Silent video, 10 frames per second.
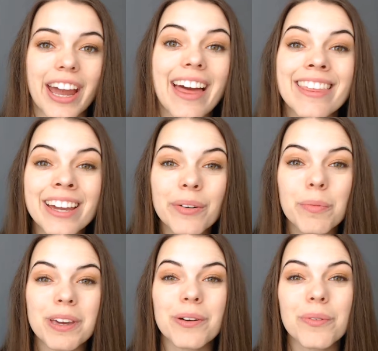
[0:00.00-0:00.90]
I think it will
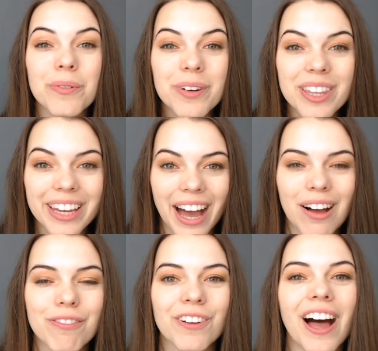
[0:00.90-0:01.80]
be really
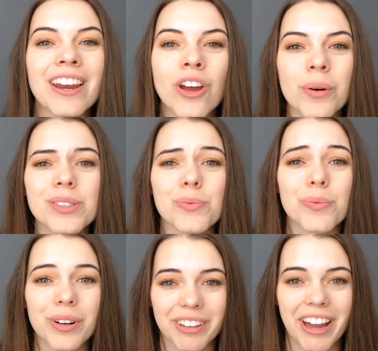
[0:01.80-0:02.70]
helpful. I know it's
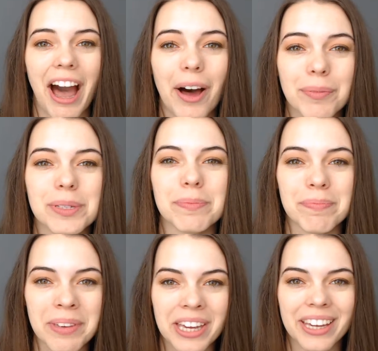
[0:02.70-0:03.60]
really helped
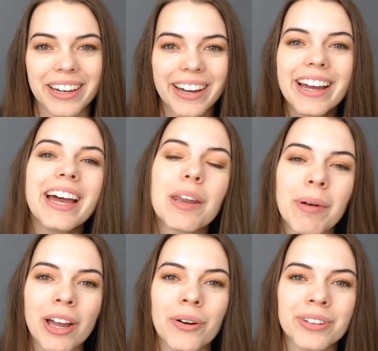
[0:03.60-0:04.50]
me in
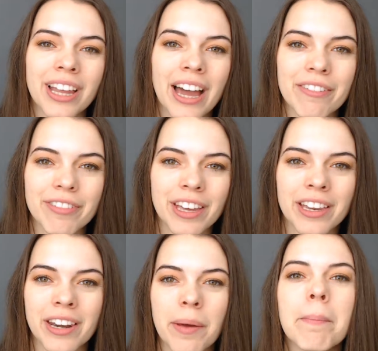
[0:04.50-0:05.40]
my own life
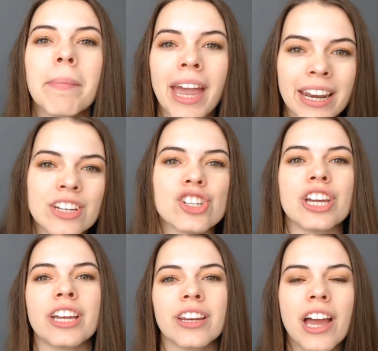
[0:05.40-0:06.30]
in
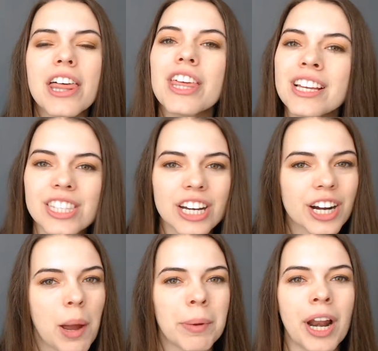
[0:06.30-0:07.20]
managing things that are
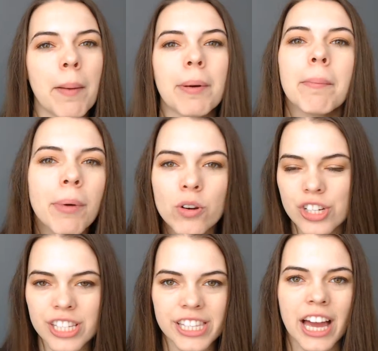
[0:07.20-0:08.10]
coming up,
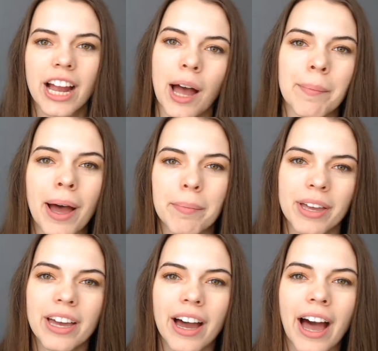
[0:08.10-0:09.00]
emotions that come up,
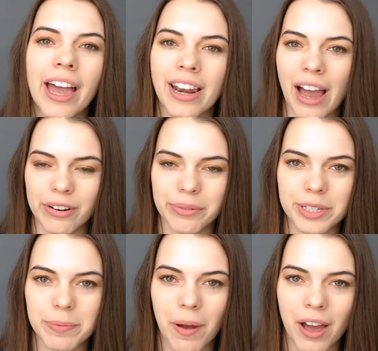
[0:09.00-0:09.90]
and how to
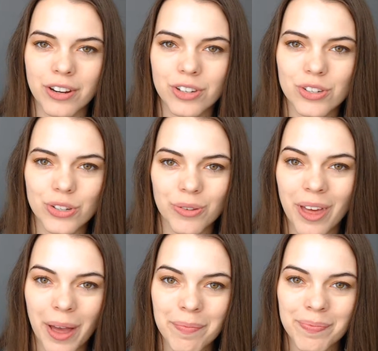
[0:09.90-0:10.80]
respond to
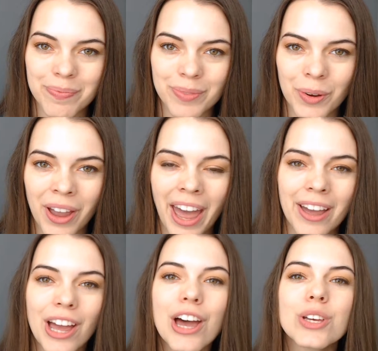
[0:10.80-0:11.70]
them. Okay,
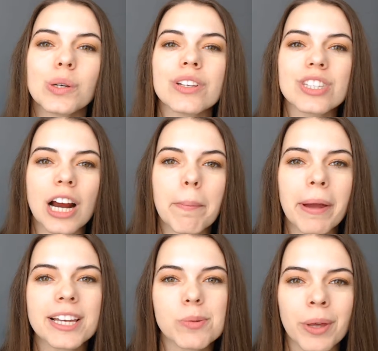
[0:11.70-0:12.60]
so I'll start by
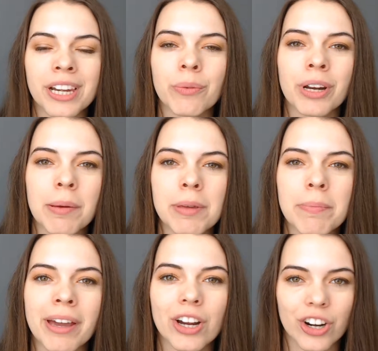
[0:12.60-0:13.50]
explaining what I mean
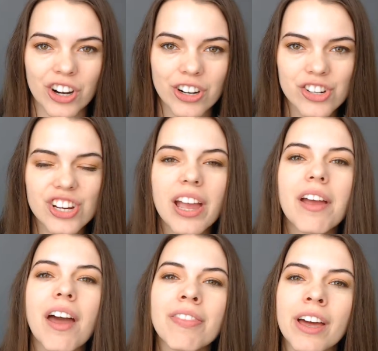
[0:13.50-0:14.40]
by urge,
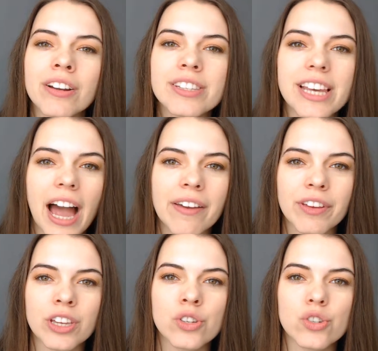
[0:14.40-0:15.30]
and then I'll dive
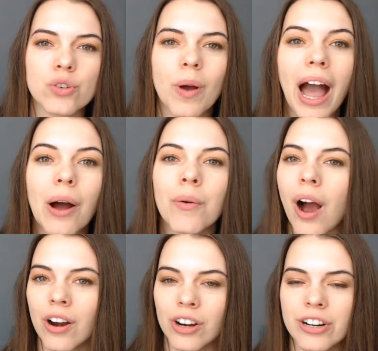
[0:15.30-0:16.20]
into how
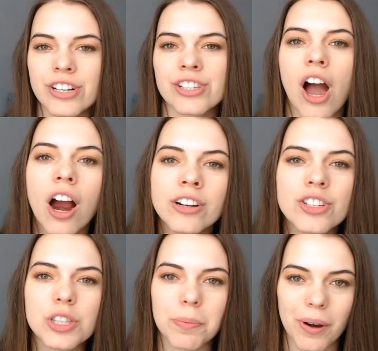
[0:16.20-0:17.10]
our urges aren't
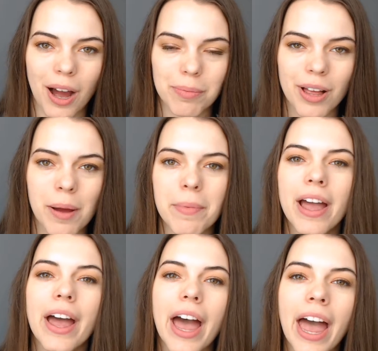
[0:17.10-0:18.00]
the problem,
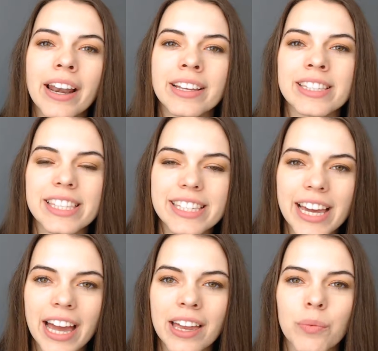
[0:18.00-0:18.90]
and
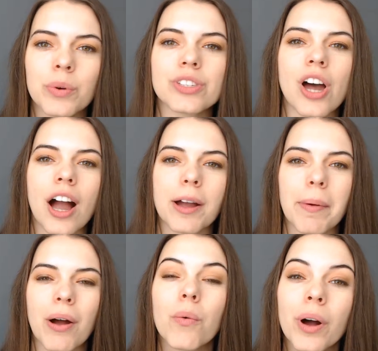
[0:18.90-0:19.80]
instead we'll talk
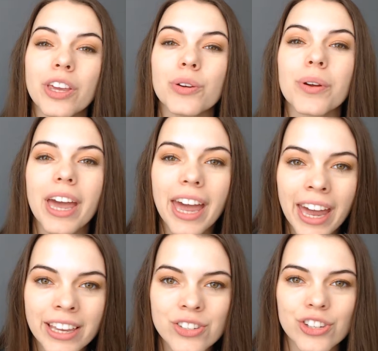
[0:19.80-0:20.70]
about what you
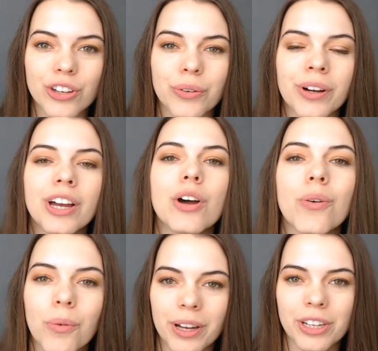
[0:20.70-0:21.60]
can do
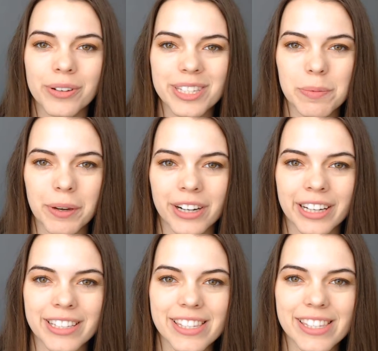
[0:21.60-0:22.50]
when you
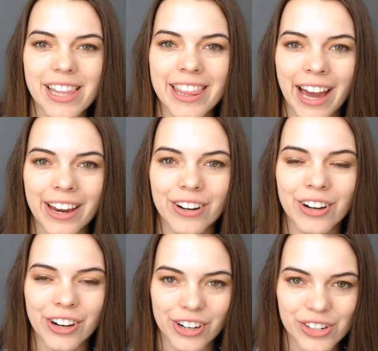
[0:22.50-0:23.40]
experience that
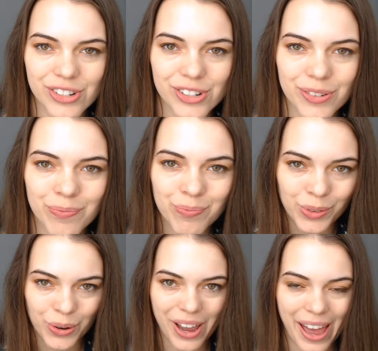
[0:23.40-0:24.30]
urge.
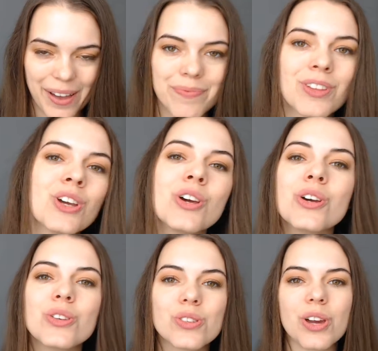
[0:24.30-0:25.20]
Okay.
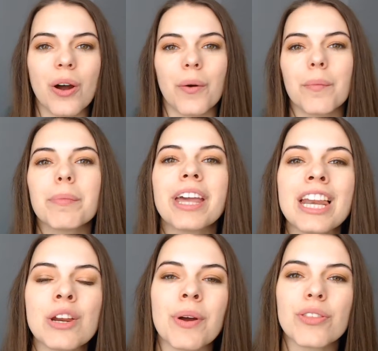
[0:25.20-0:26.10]
So,
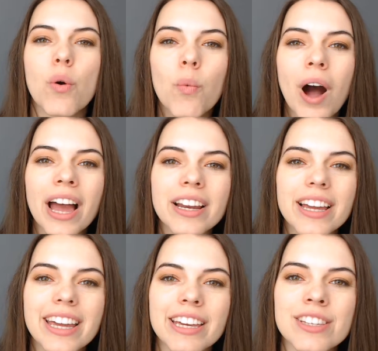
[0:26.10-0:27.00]
beginning with, what
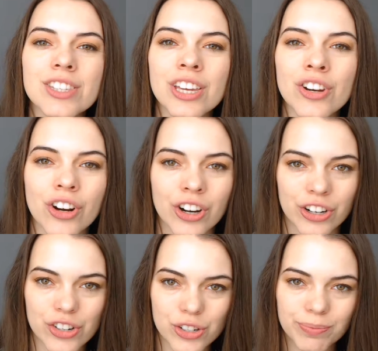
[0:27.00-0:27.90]
is an
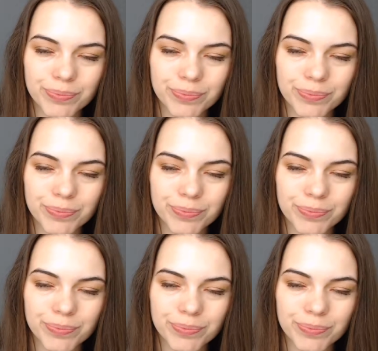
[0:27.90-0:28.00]
urge?